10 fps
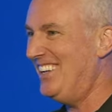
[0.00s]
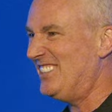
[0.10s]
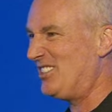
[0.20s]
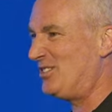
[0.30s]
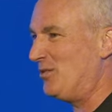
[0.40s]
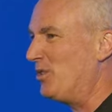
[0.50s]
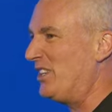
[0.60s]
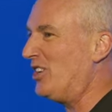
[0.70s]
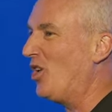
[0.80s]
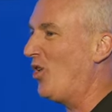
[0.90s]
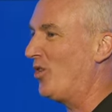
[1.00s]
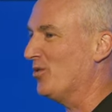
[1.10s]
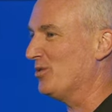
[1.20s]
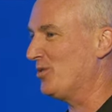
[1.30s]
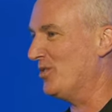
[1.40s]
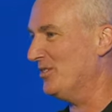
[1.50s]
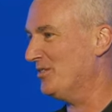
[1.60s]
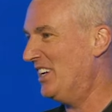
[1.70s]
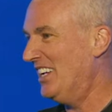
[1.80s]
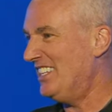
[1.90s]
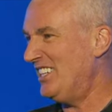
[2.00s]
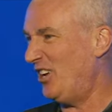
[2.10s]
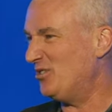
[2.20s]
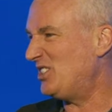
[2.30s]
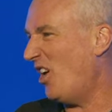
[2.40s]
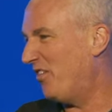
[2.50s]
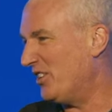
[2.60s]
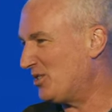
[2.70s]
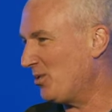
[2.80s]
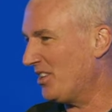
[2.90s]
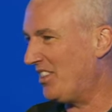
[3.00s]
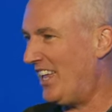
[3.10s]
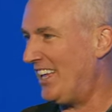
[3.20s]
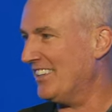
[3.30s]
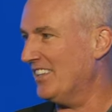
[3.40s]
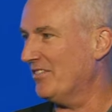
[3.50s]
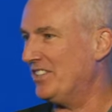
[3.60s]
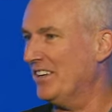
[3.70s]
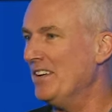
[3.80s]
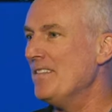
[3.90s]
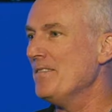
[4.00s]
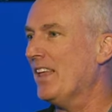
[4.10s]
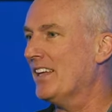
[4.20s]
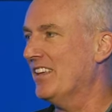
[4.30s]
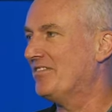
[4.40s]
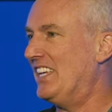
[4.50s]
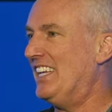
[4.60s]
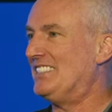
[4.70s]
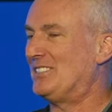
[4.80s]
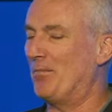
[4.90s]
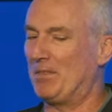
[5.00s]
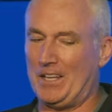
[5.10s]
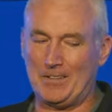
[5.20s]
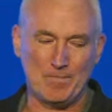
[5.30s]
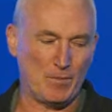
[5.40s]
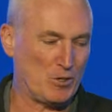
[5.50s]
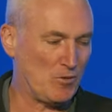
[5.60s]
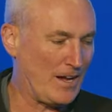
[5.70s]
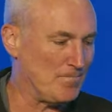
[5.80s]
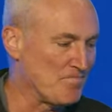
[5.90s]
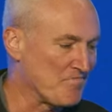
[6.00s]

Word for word: so it's a really carnal sort of, you know, selfish sort of thing. I'd love to, I'd love to eat something. That'd be great.